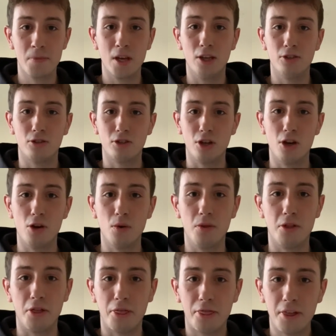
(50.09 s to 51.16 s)
And so
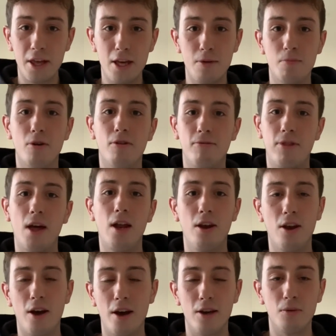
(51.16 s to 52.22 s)
the theme of that
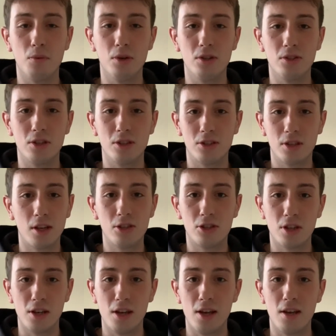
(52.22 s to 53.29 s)
night was
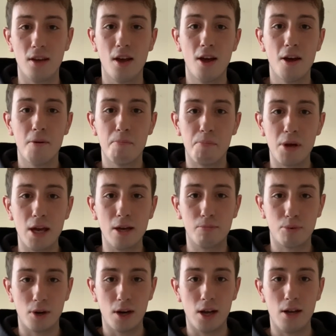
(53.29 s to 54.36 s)
essentially being
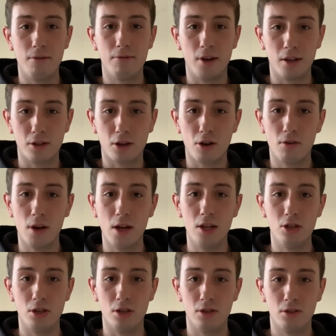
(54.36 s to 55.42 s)
brave and
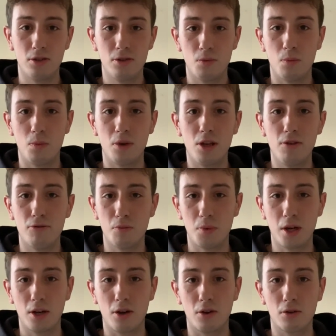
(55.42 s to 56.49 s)
courageous even
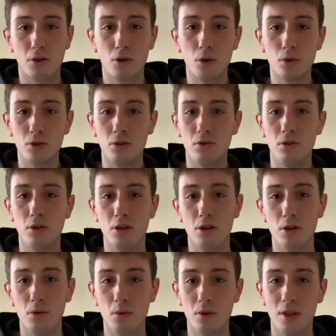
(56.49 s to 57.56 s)
when God calls you to
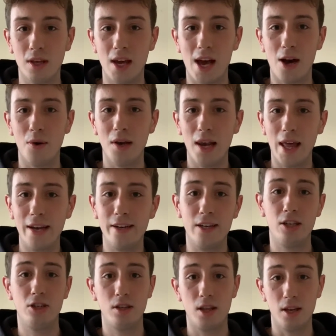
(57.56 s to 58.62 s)
do the
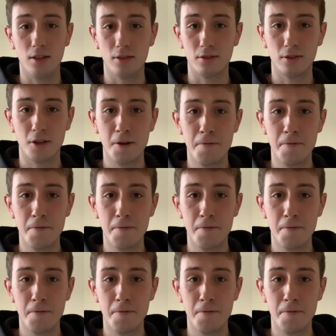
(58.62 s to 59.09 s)
outlandish things.